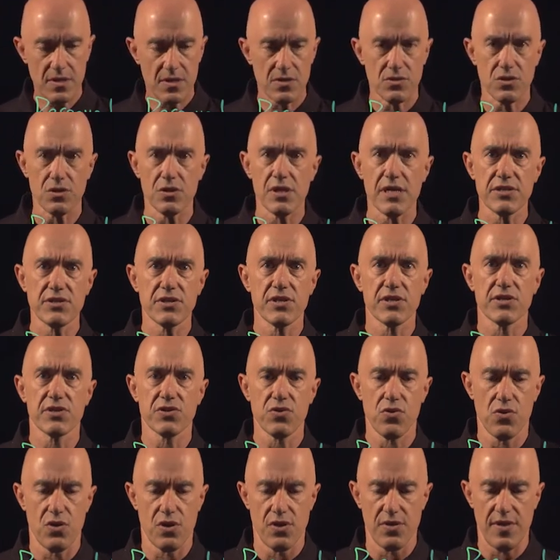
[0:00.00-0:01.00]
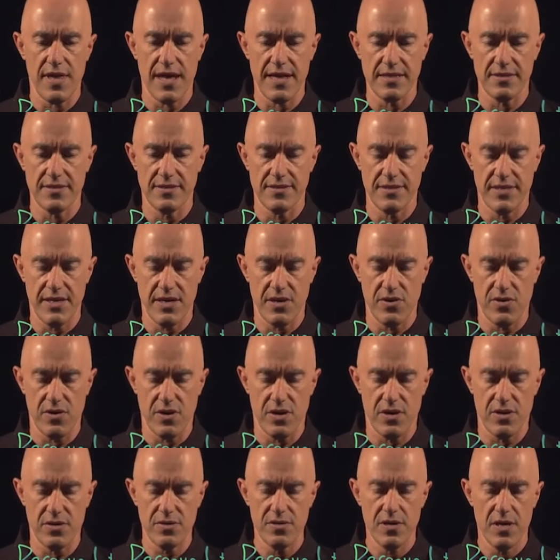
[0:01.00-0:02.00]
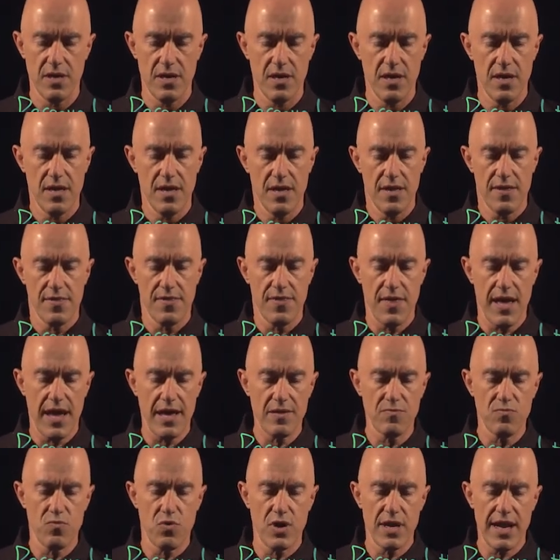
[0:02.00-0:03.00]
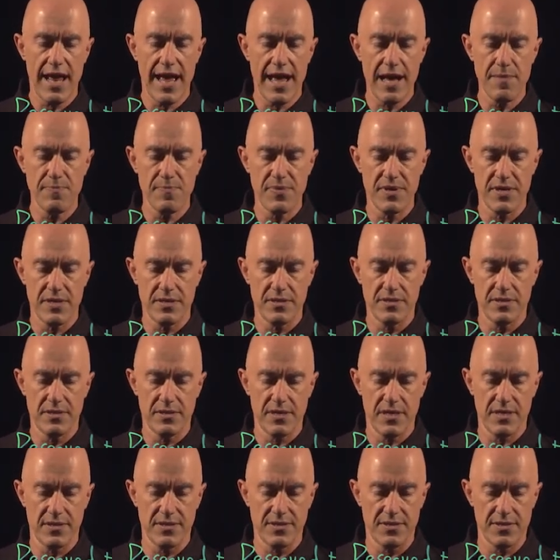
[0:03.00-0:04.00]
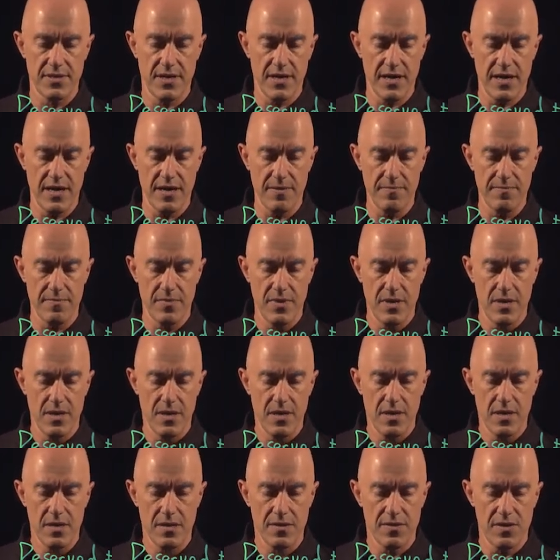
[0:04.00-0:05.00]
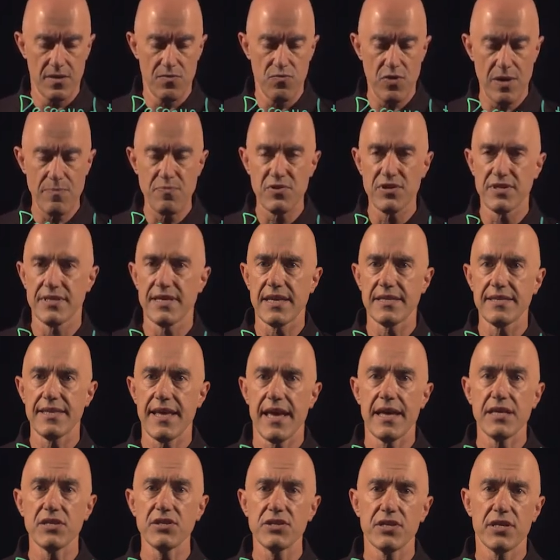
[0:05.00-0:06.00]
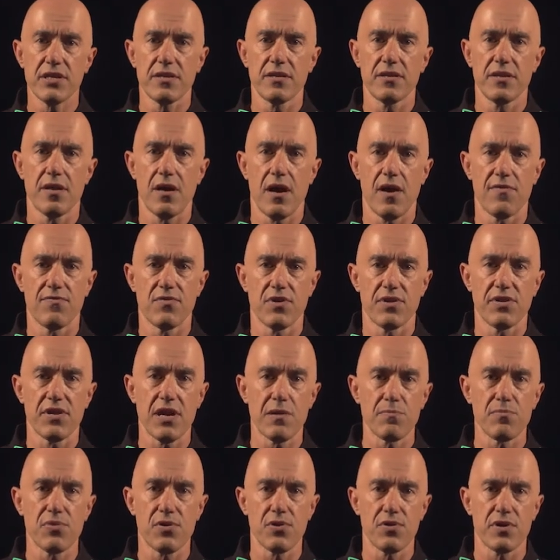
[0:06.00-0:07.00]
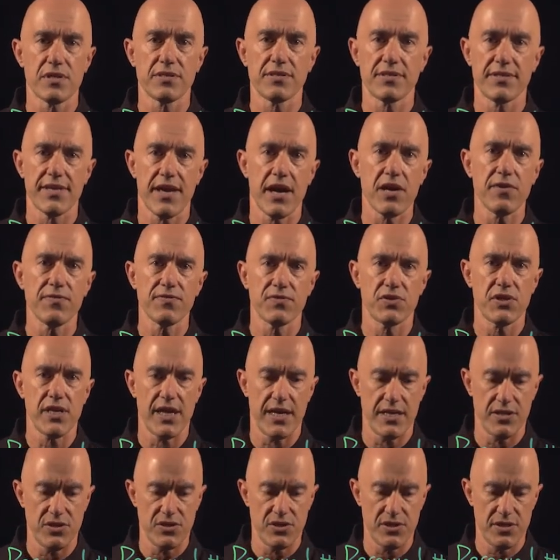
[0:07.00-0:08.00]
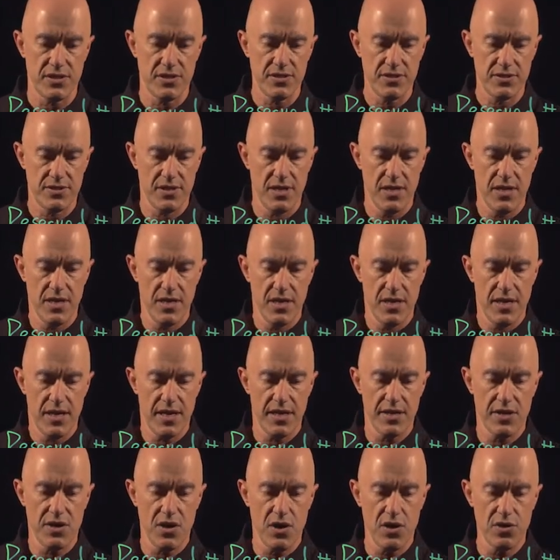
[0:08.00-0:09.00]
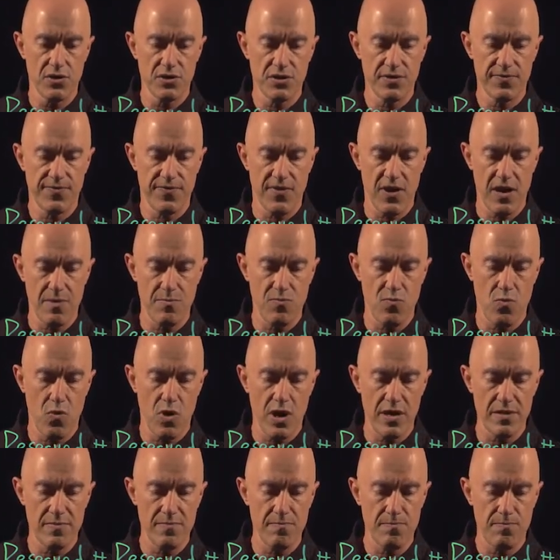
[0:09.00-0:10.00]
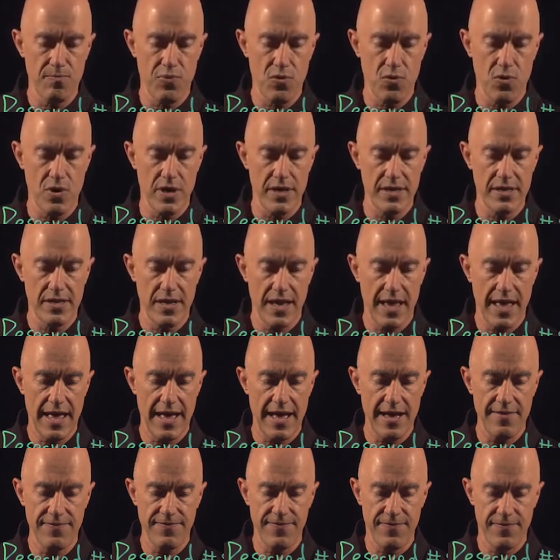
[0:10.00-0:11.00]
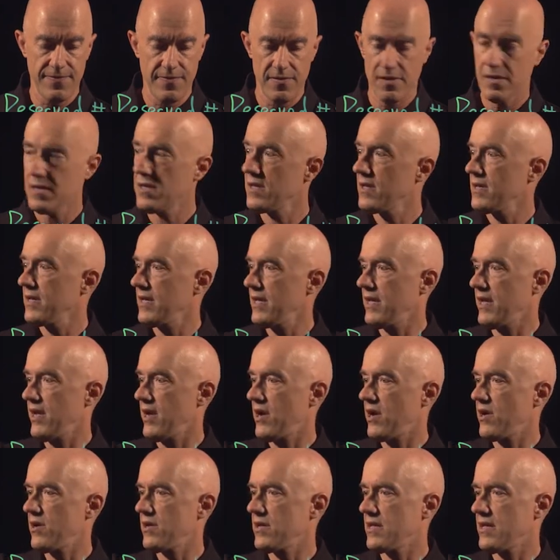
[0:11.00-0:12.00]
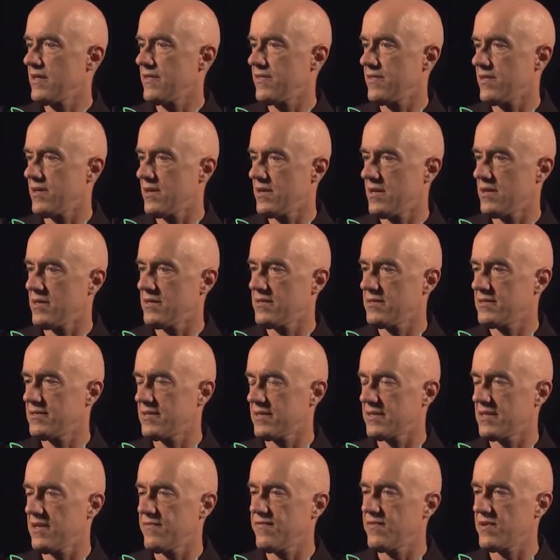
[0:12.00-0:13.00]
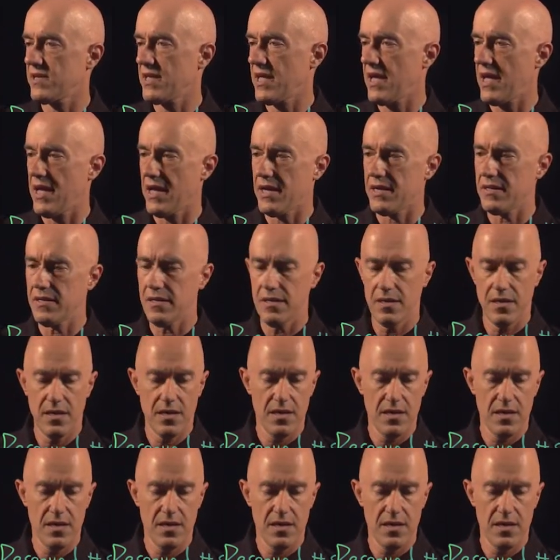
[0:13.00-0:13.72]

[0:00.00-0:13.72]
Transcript: so let's just call that zero, then what happens is um, the representation of the number itself changes. It goes from one point F here in the significand